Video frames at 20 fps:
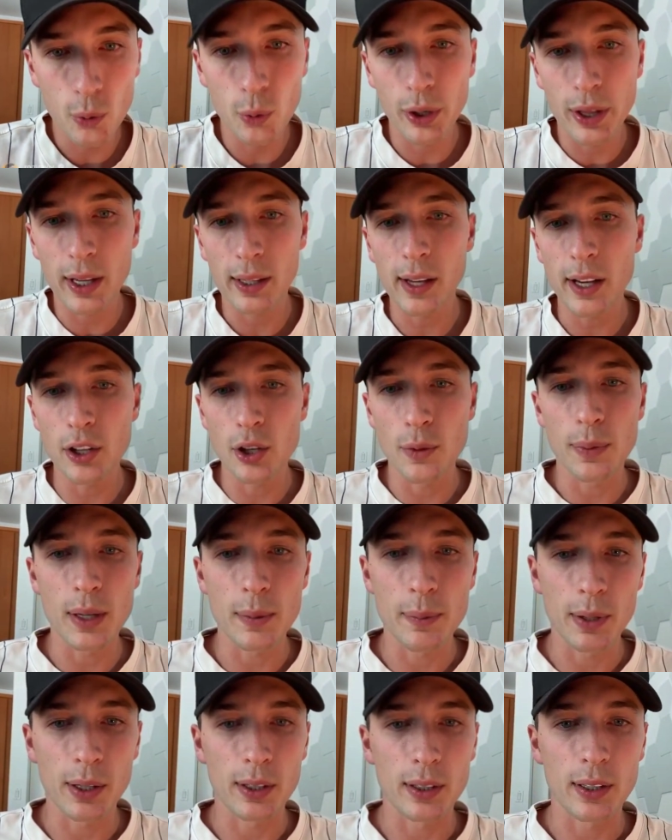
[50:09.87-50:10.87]
nor would they let
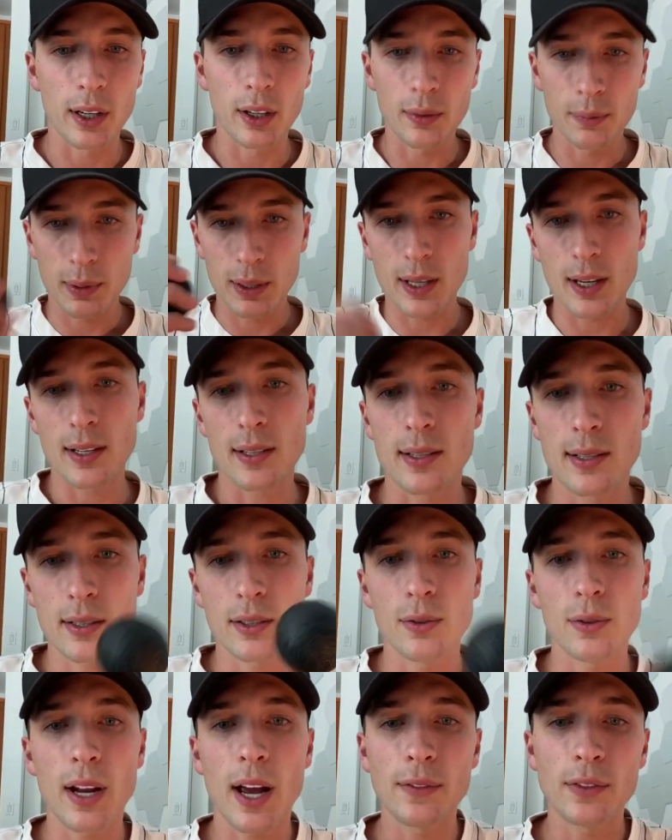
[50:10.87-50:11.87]
you be a billionaire,
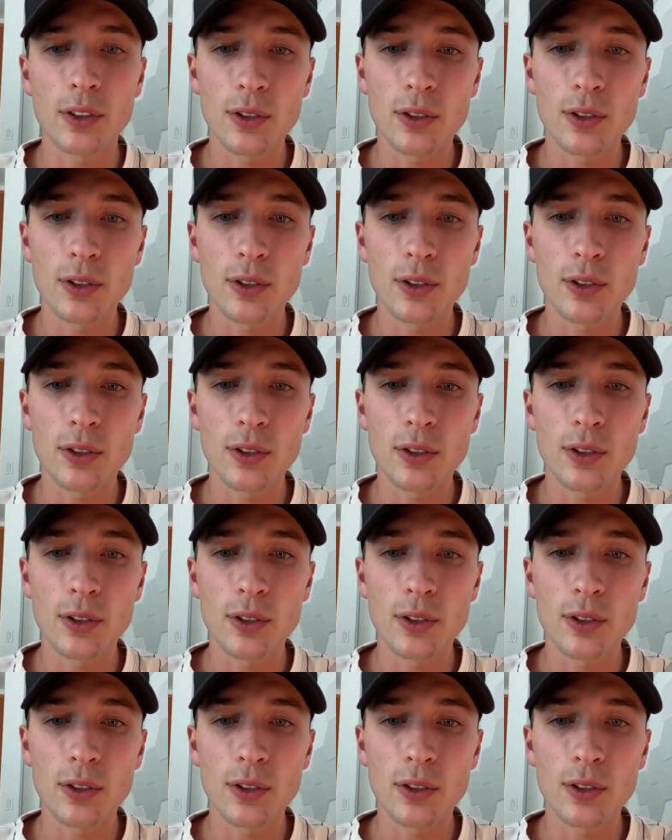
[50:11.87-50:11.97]
because you